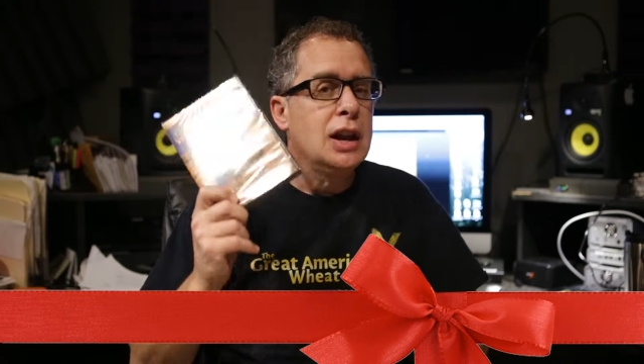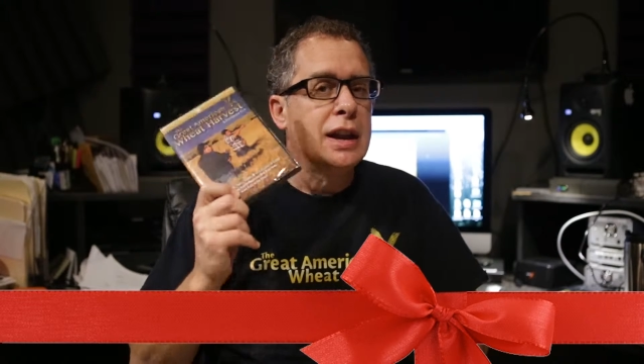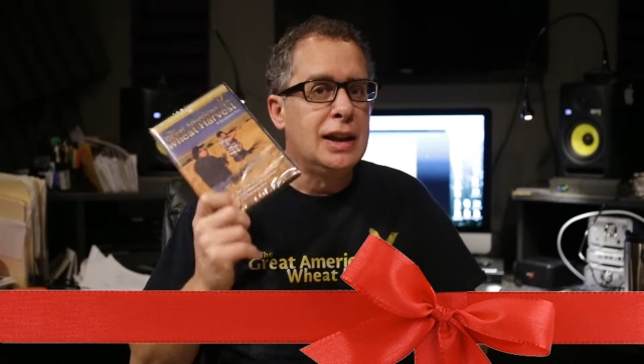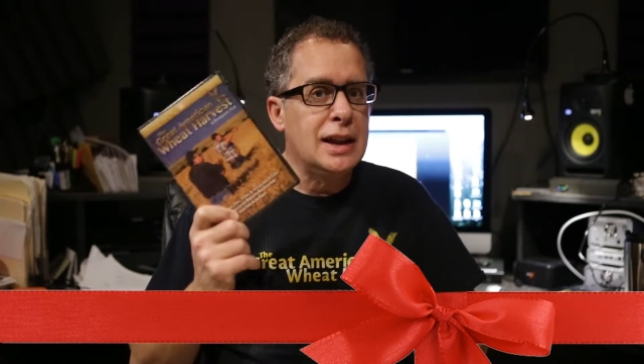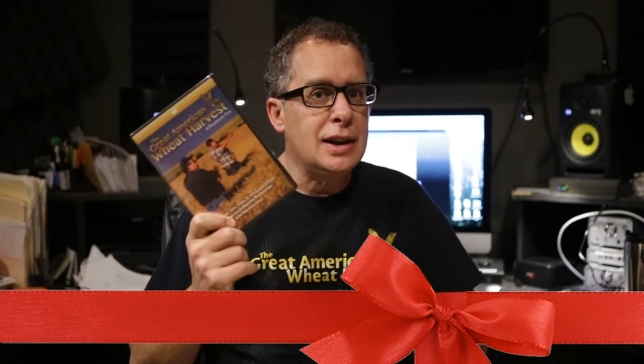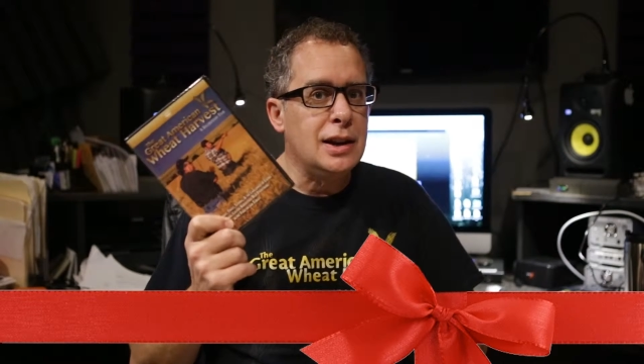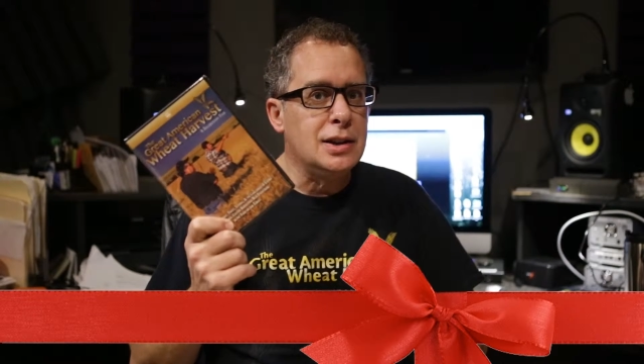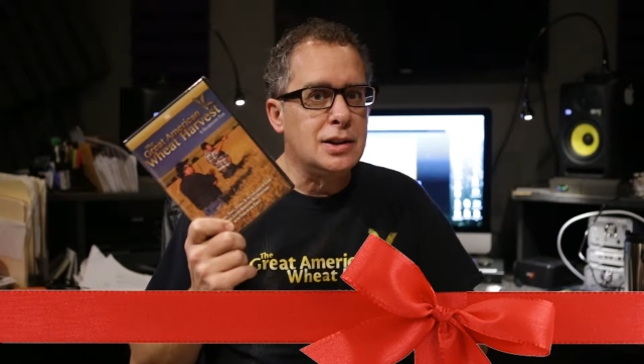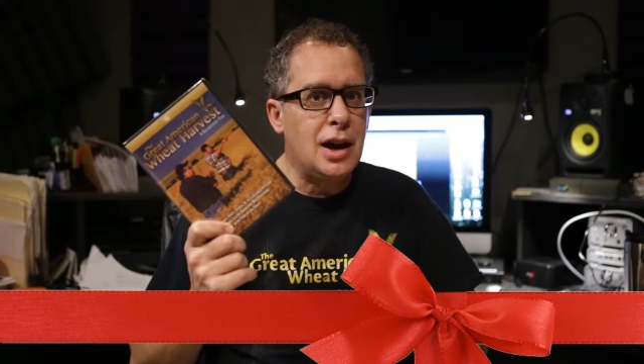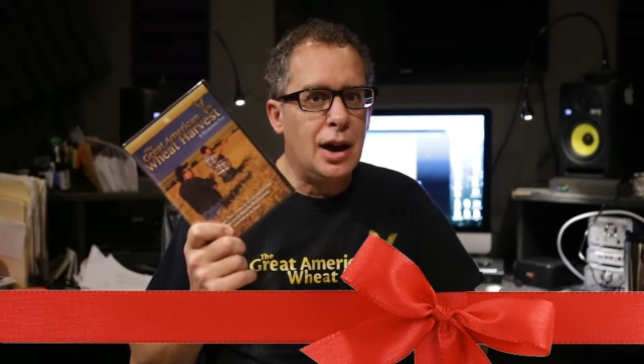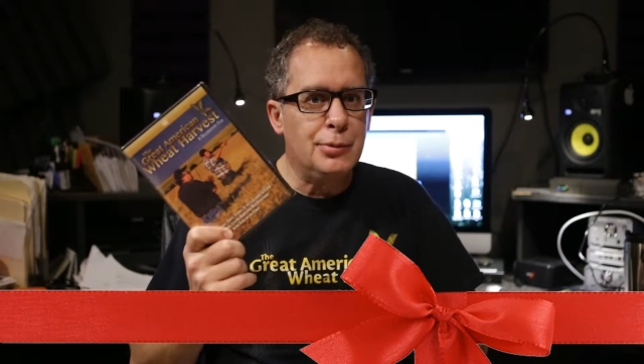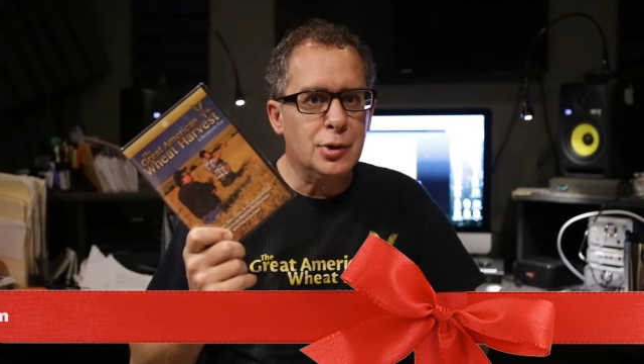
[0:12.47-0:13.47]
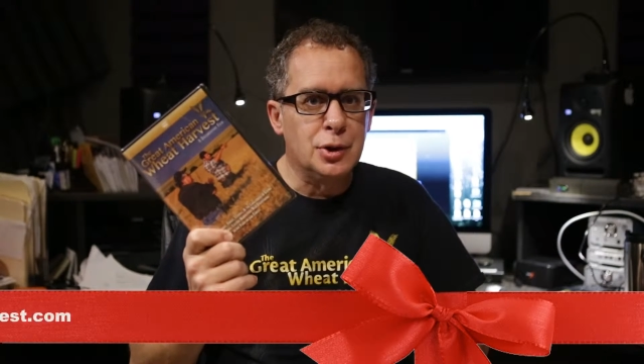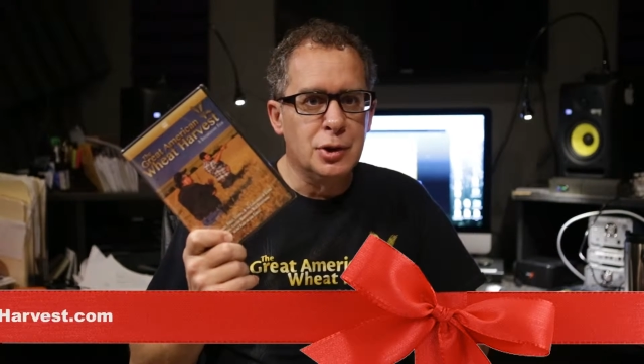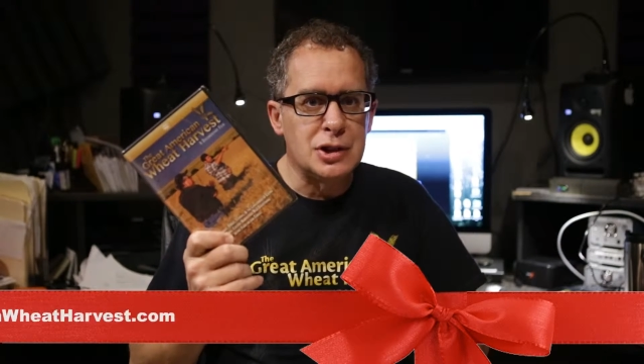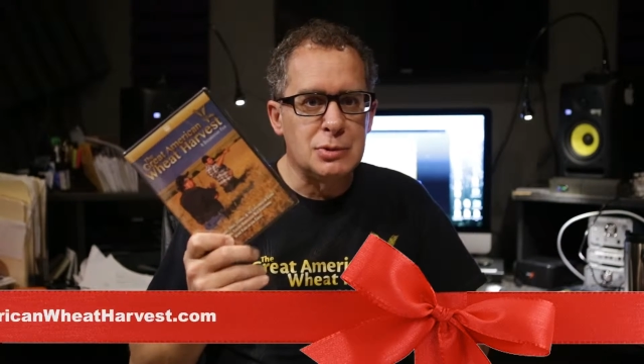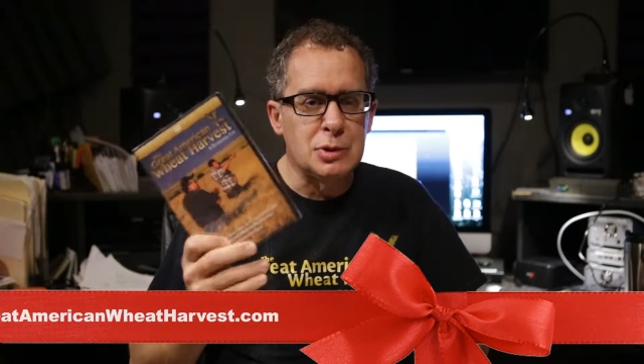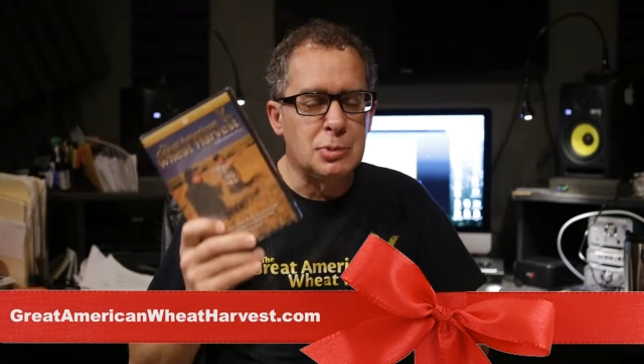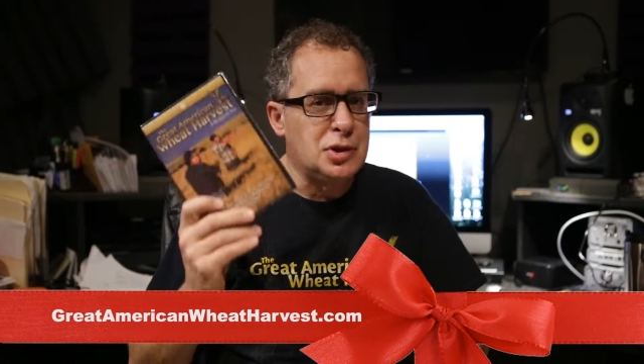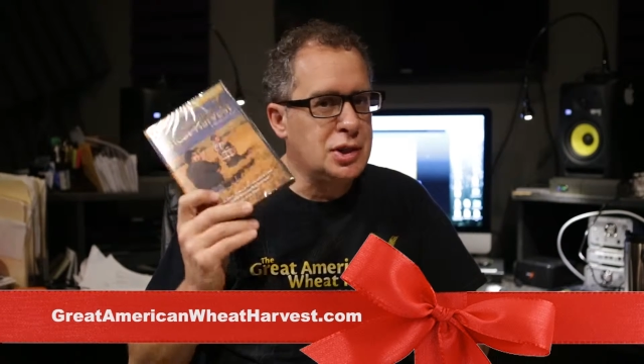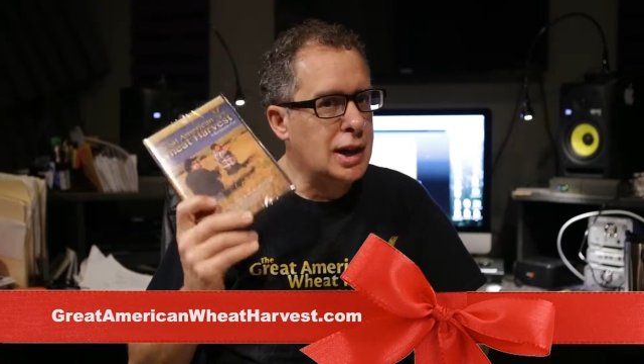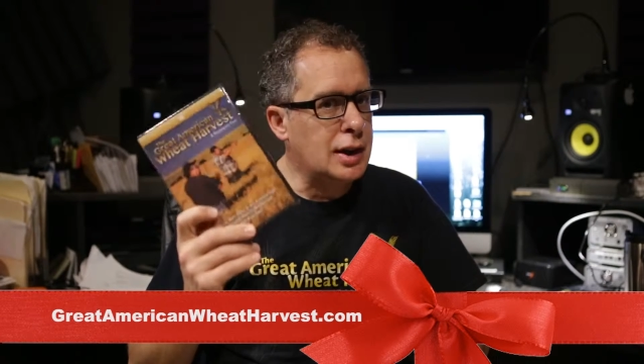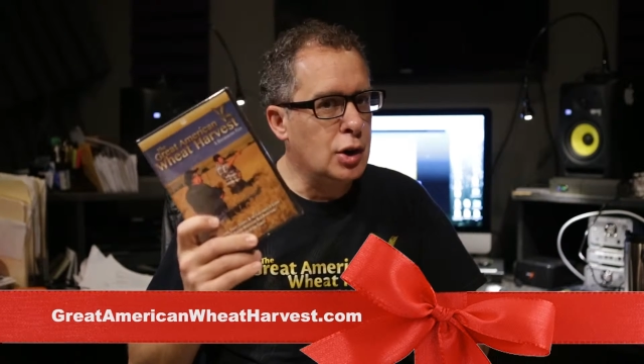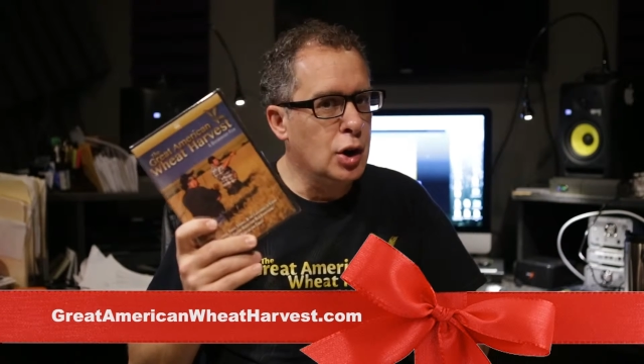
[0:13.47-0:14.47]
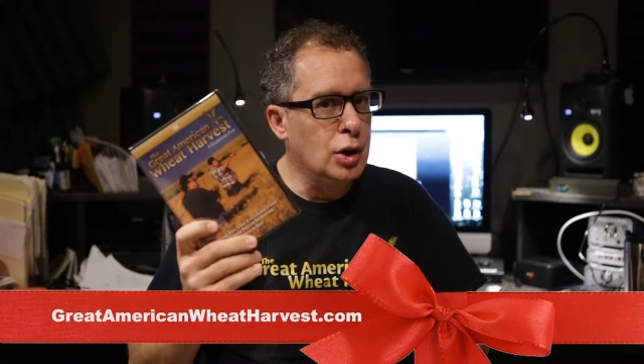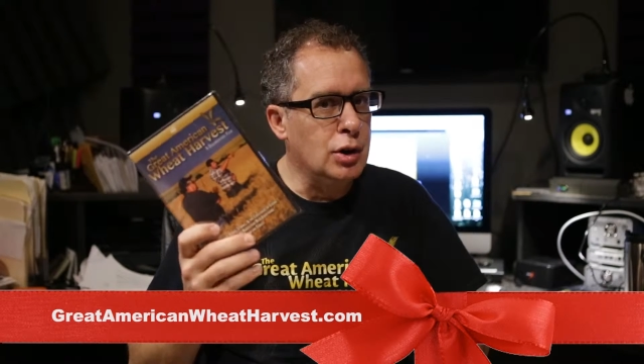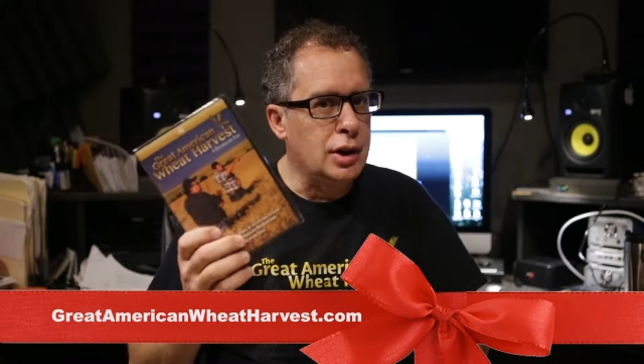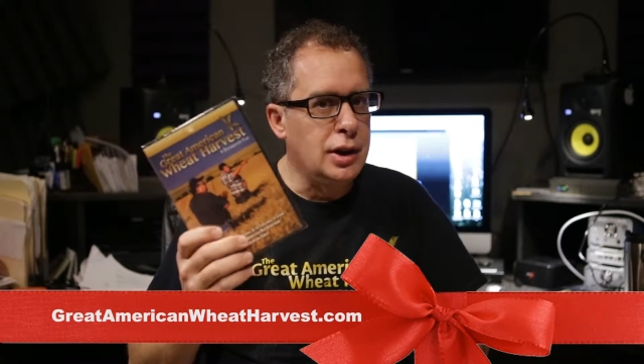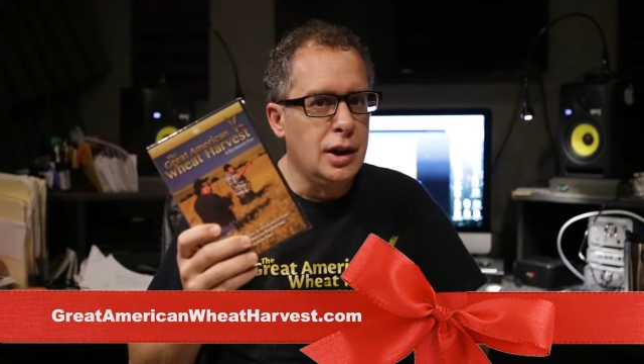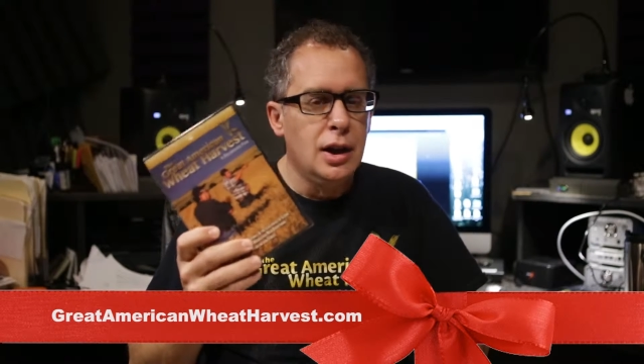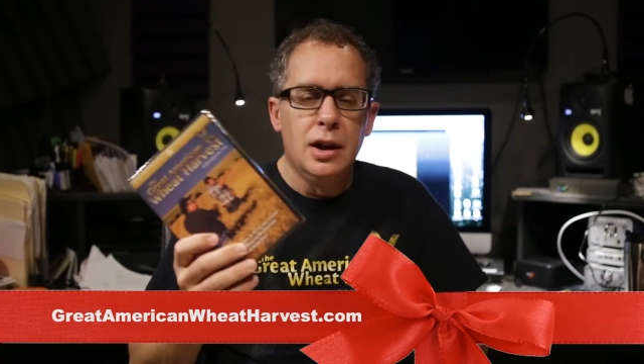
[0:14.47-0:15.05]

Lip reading: get it in time for Christmas, but you gotta hurry.